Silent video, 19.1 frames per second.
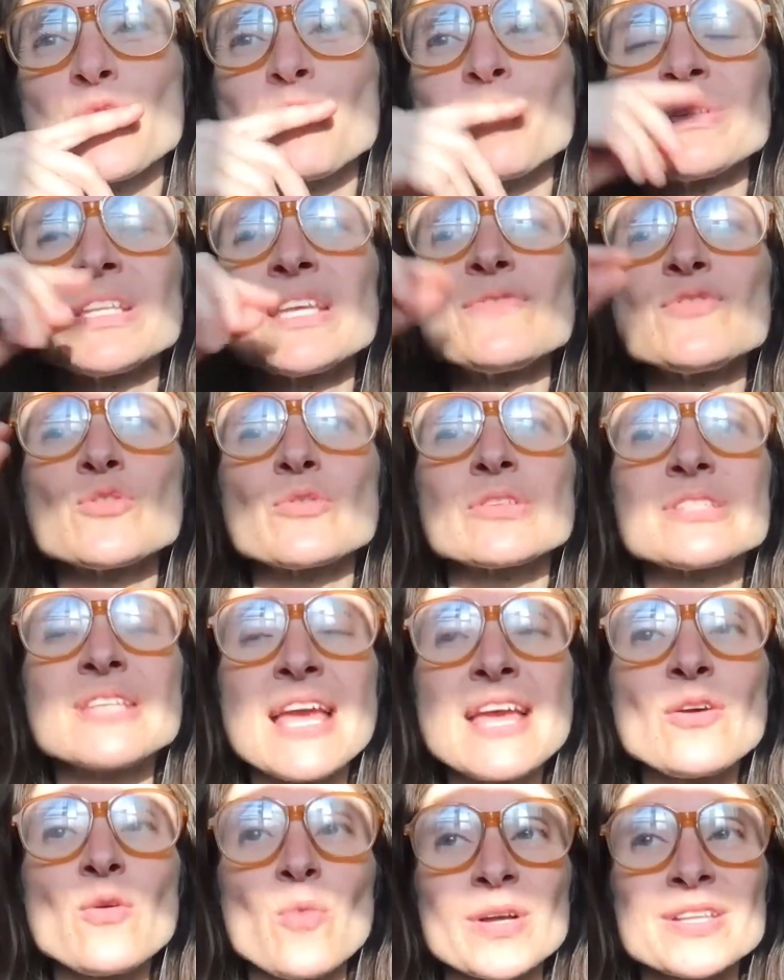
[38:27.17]
believed you could
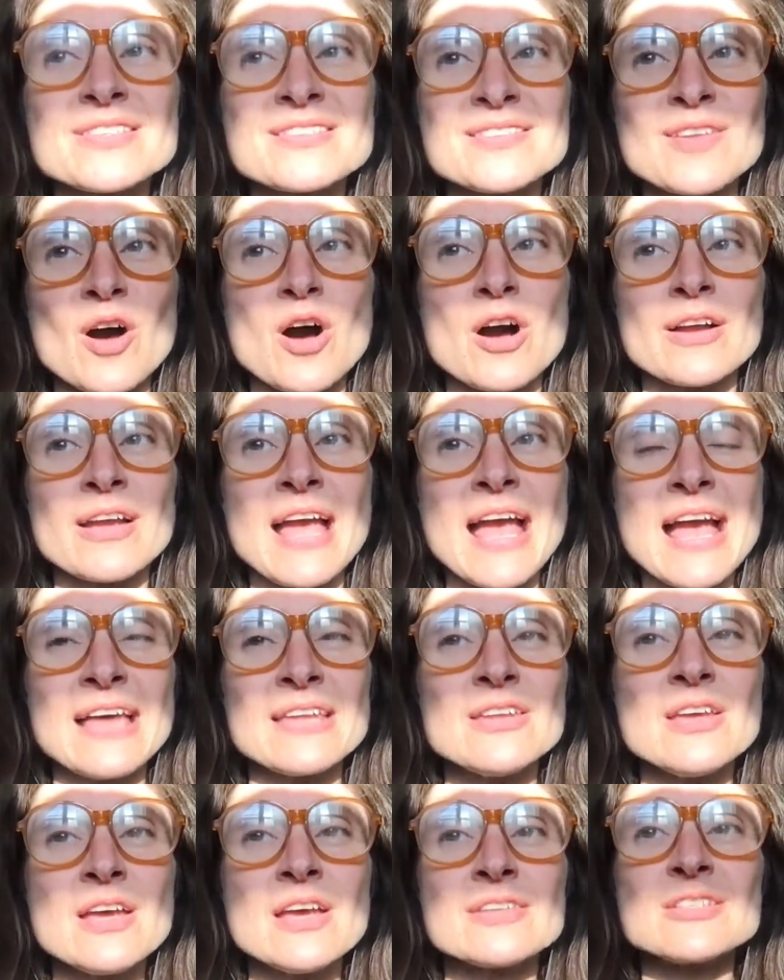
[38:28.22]
take one song
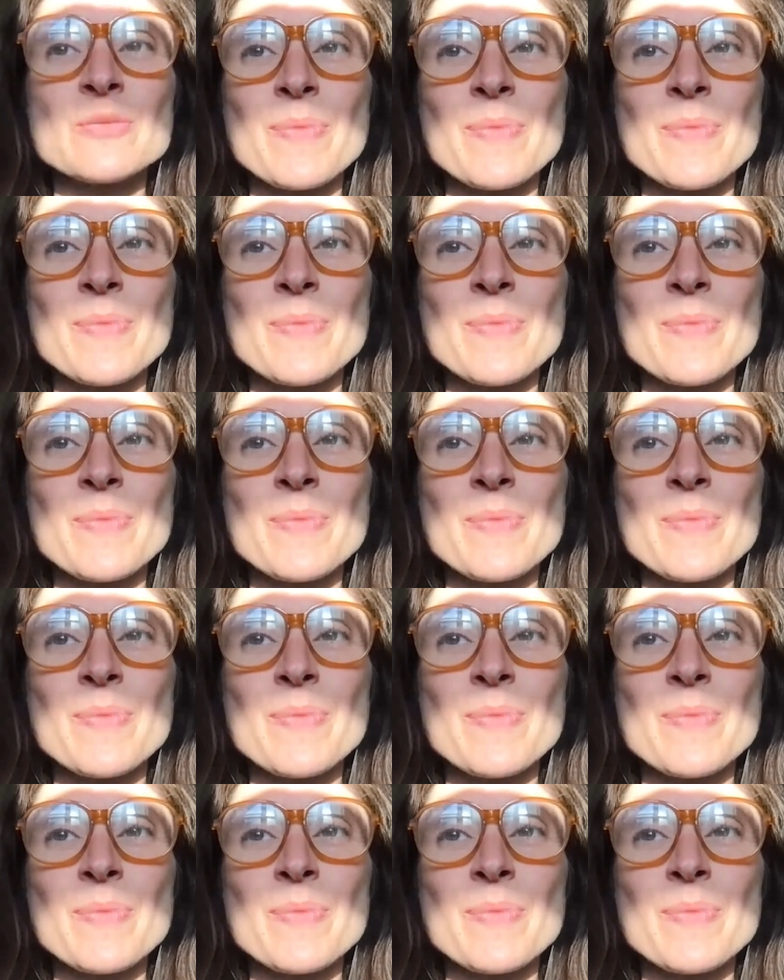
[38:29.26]
and,